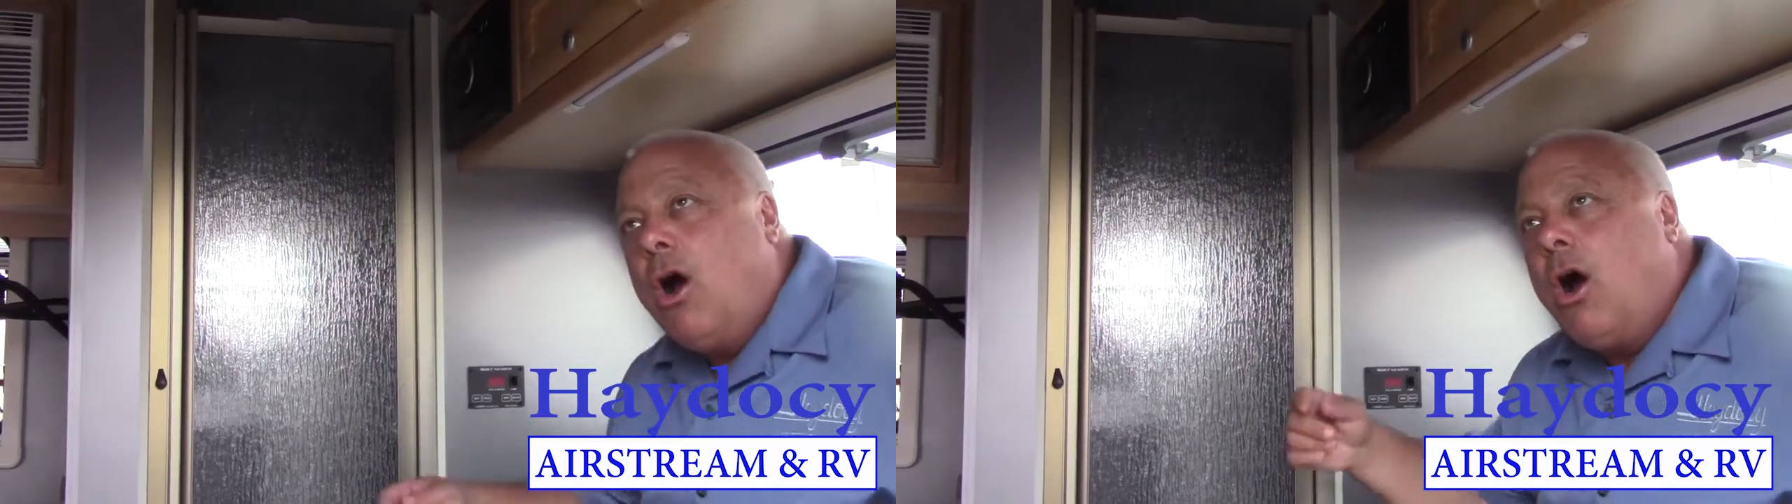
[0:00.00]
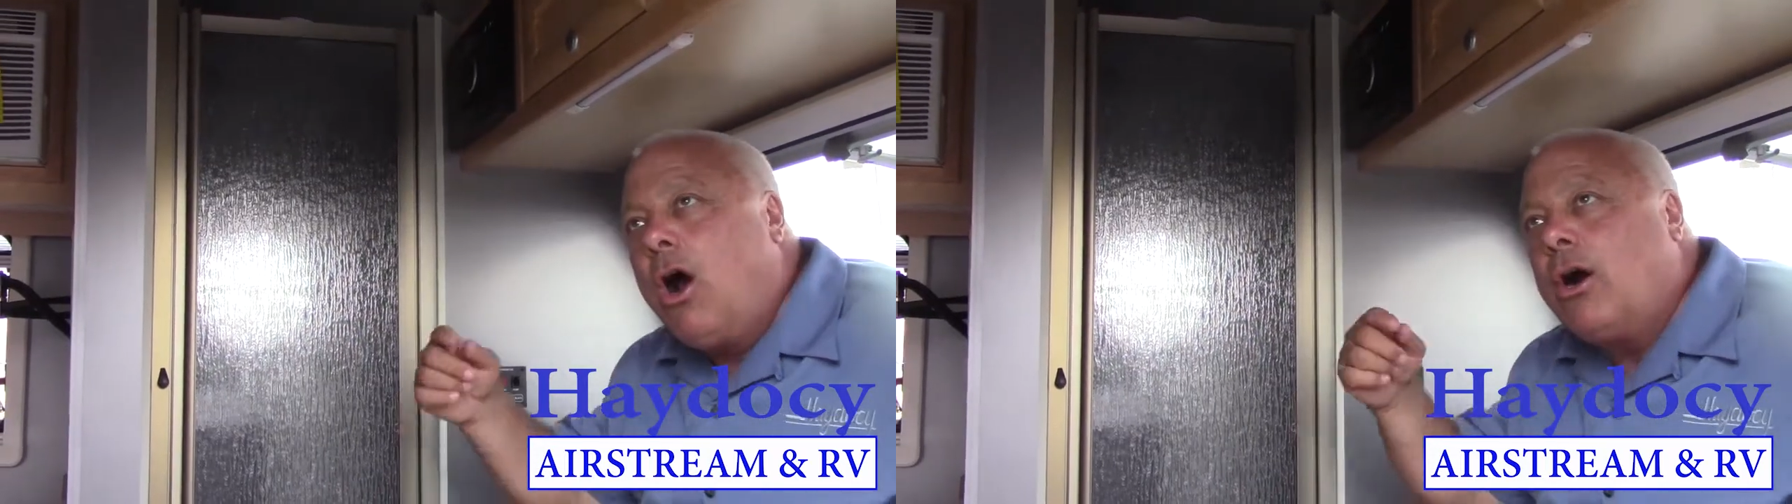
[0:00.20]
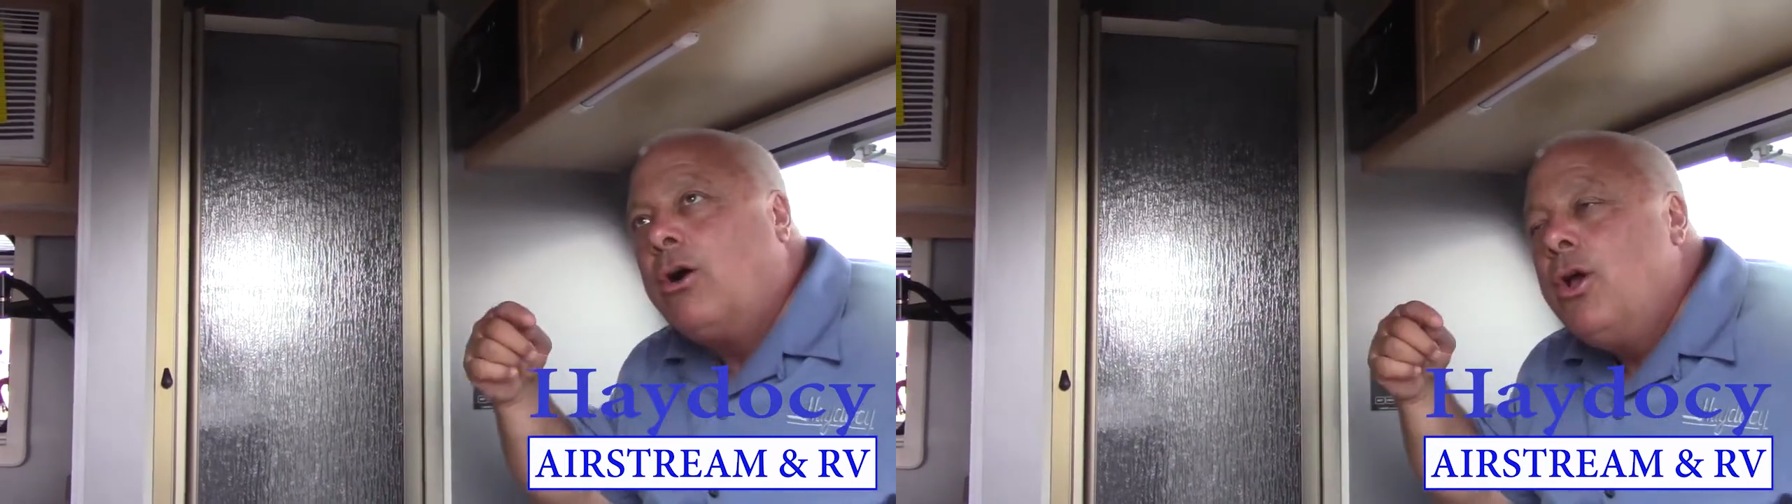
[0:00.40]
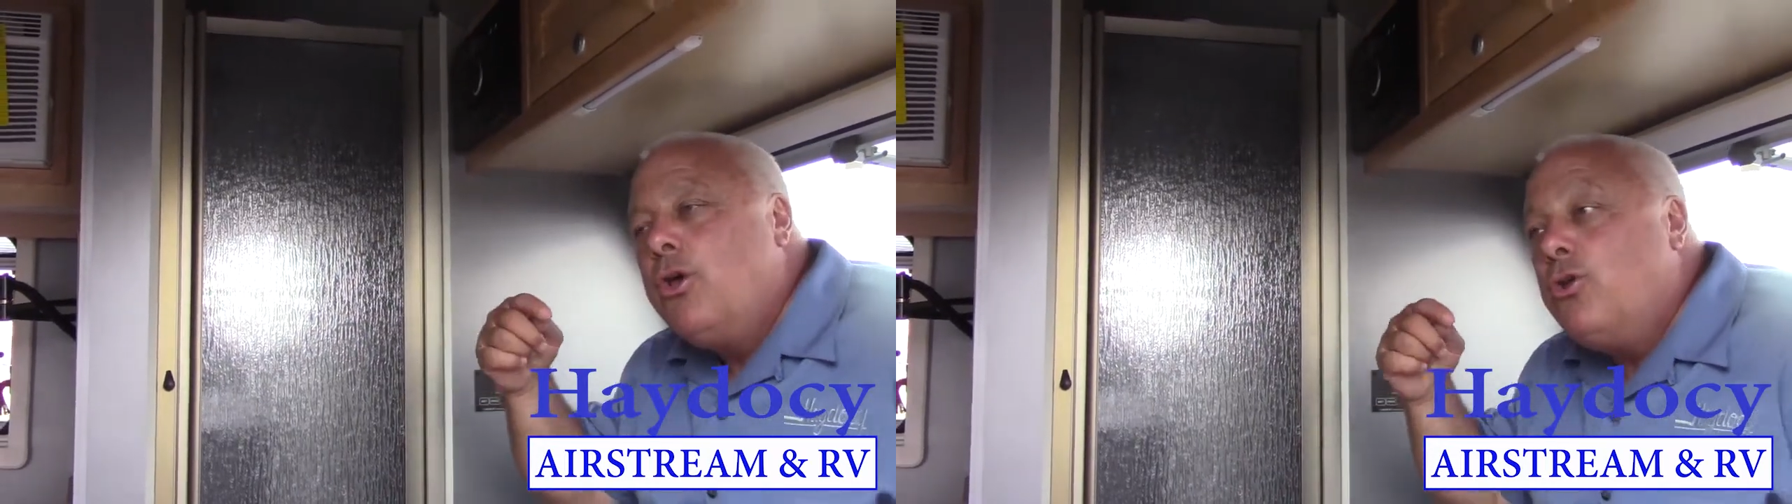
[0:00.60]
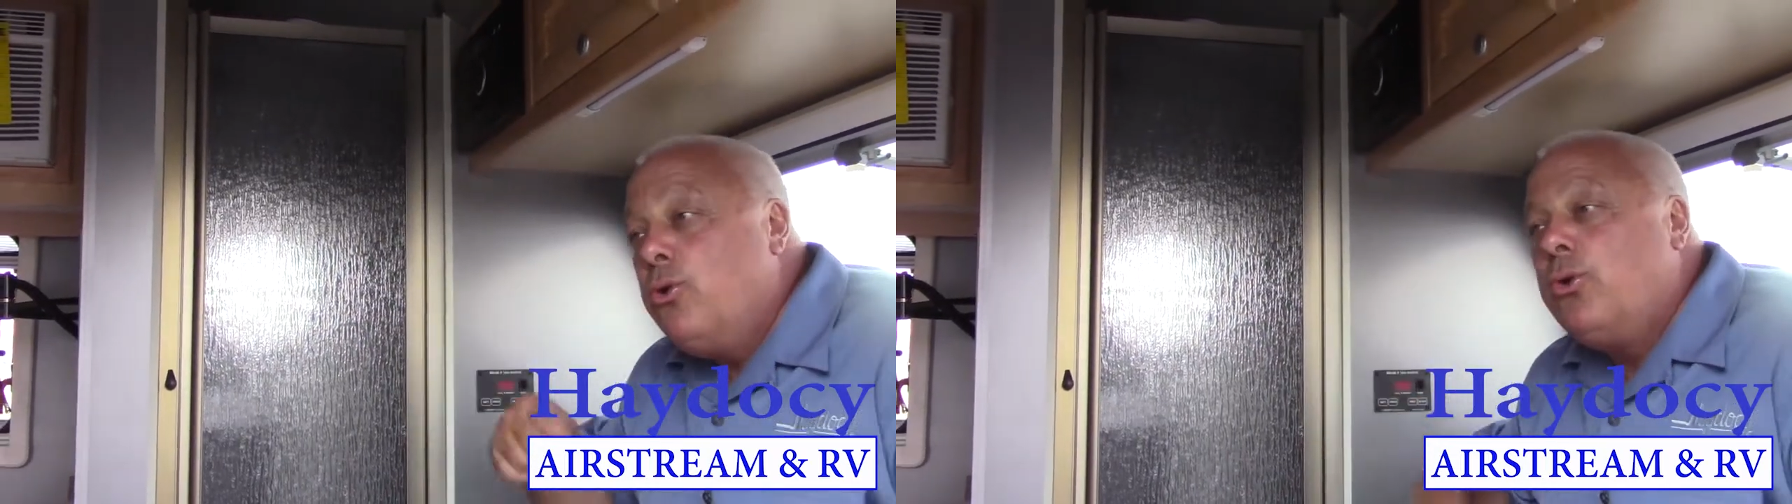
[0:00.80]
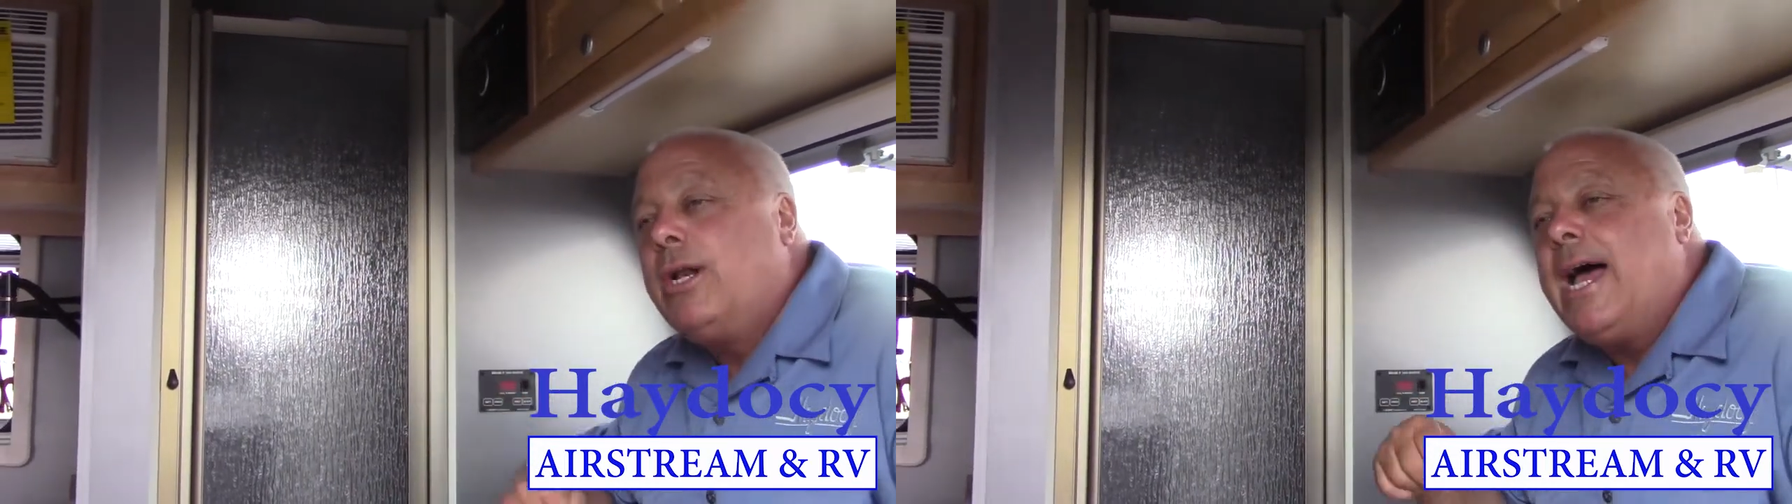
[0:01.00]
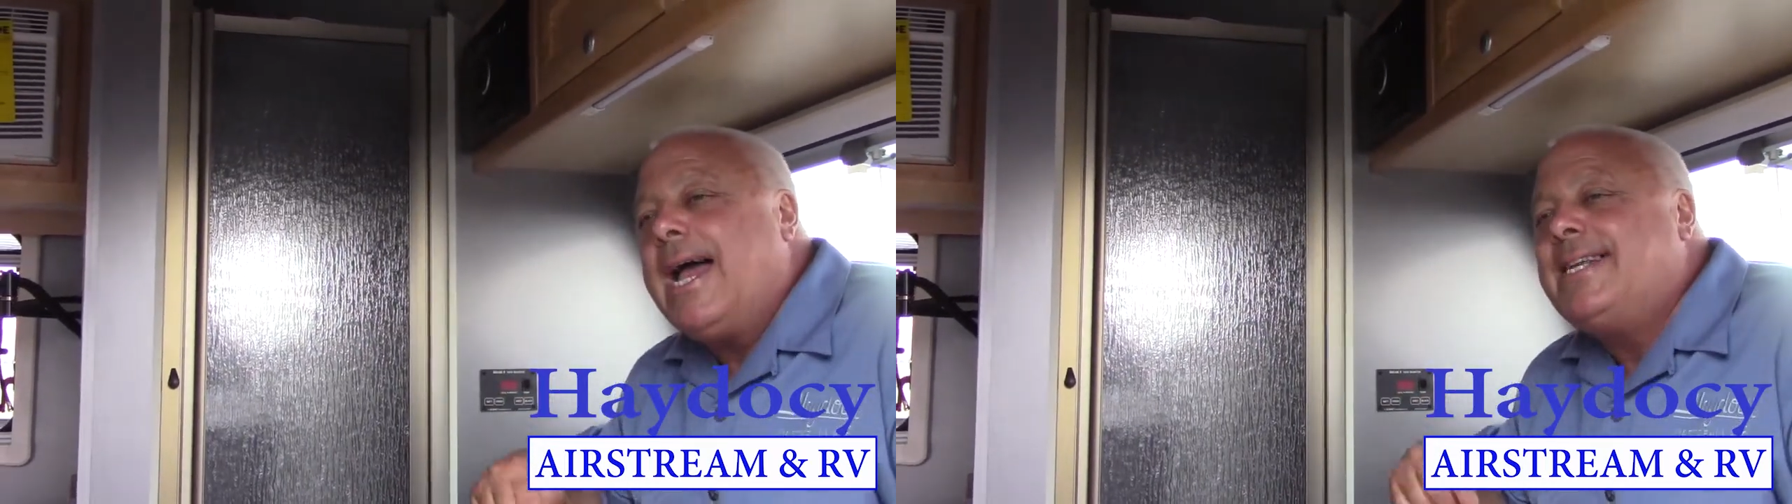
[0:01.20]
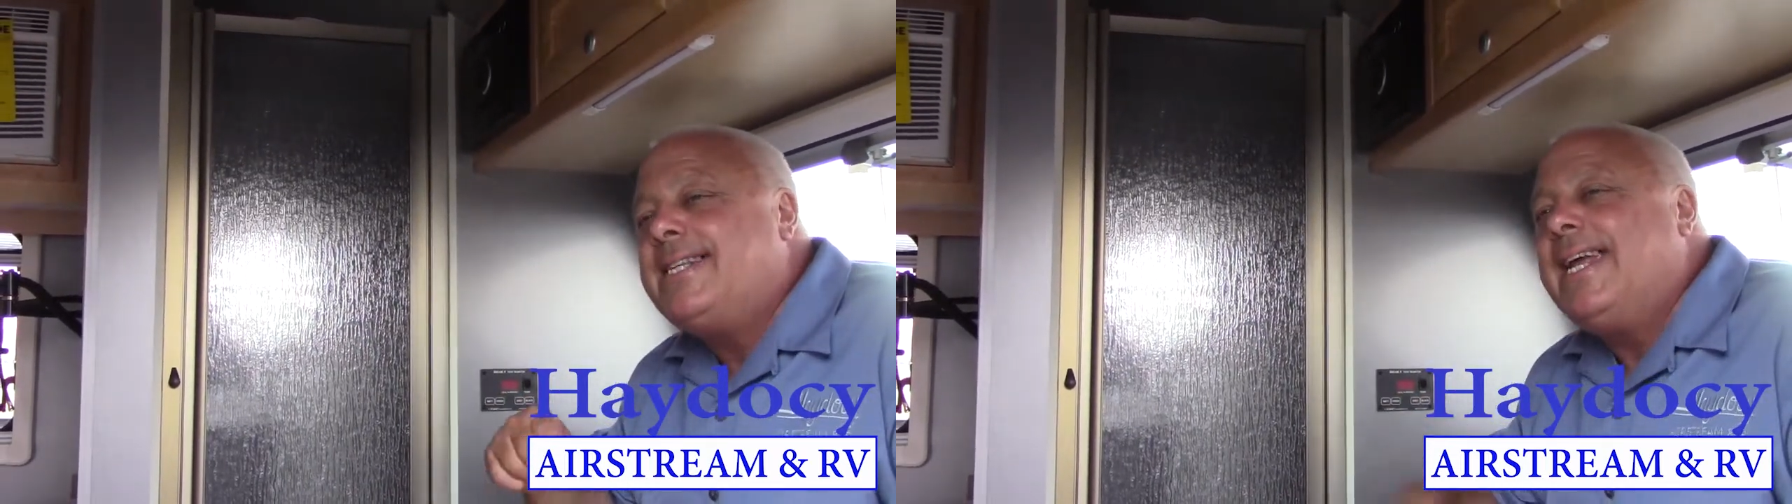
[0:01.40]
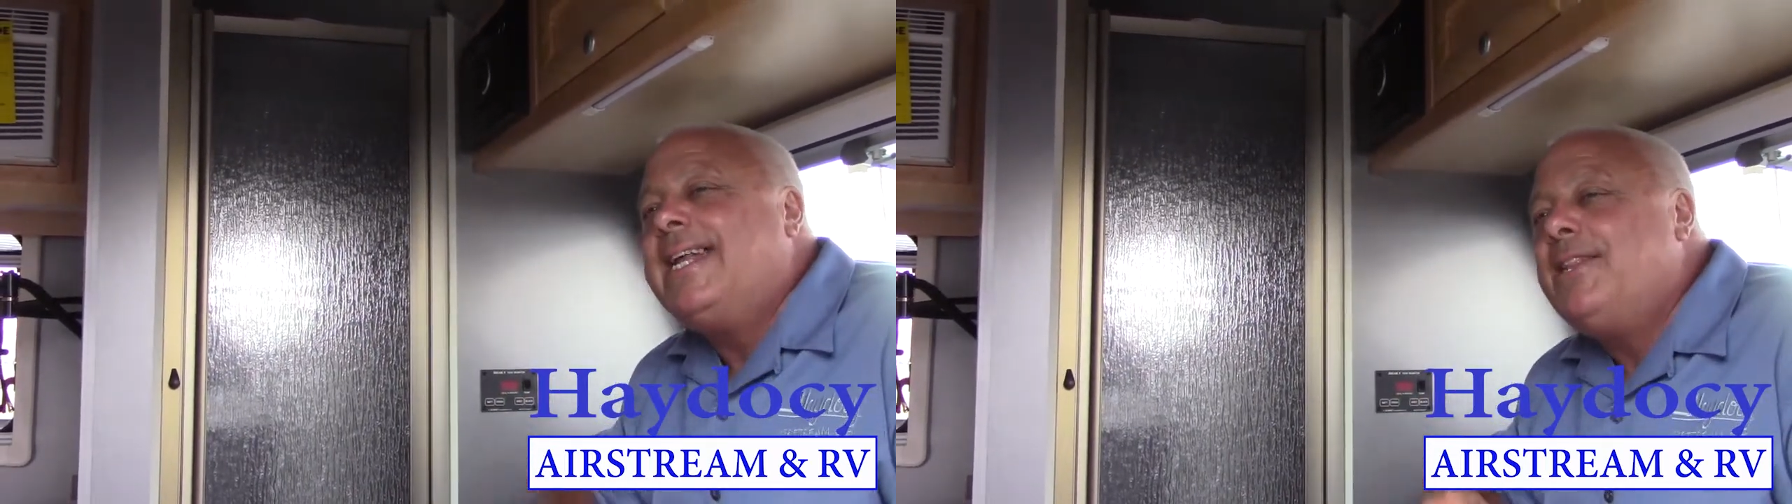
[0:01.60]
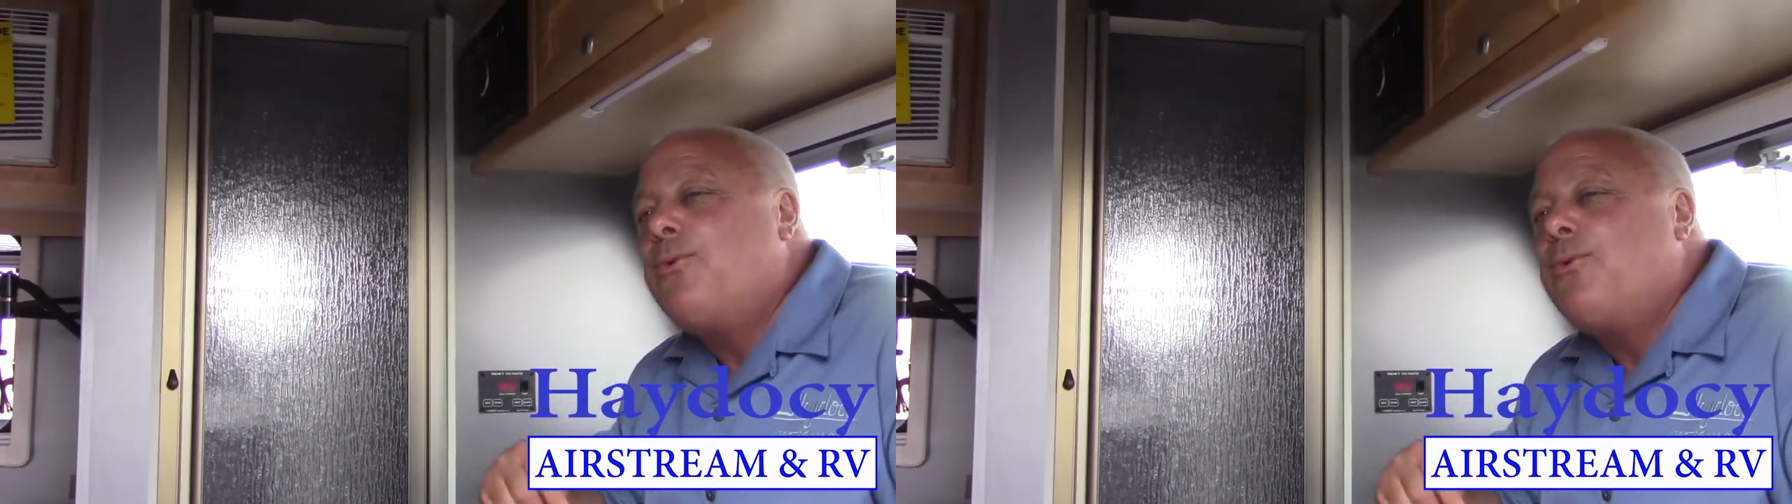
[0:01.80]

are utilized in